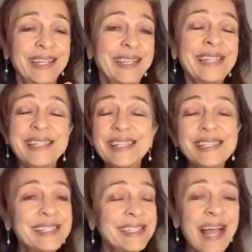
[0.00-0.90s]
That's
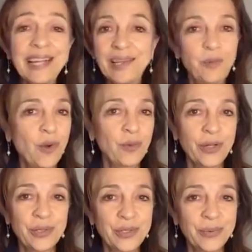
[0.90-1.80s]
exactly what we
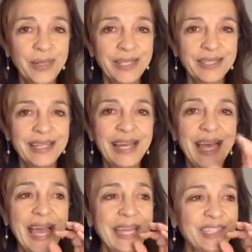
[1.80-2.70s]
are doing.
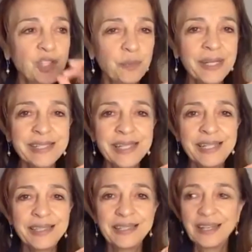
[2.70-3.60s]
Express
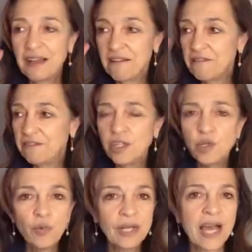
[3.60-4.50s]
it,
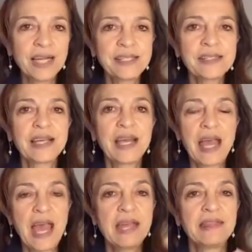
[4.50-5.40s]
visualize,
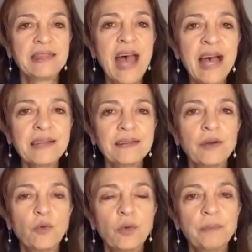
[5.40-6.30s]
and that
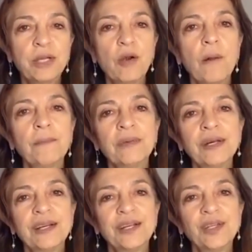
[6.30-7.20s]
will become
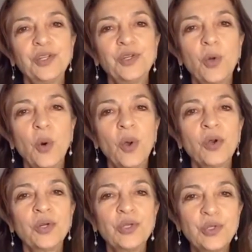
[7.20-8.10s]

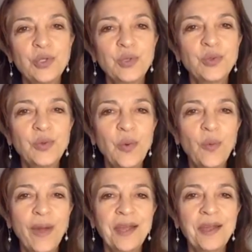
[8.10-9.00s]
your new
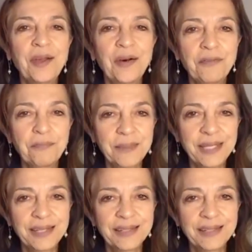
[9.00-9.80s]
way of being.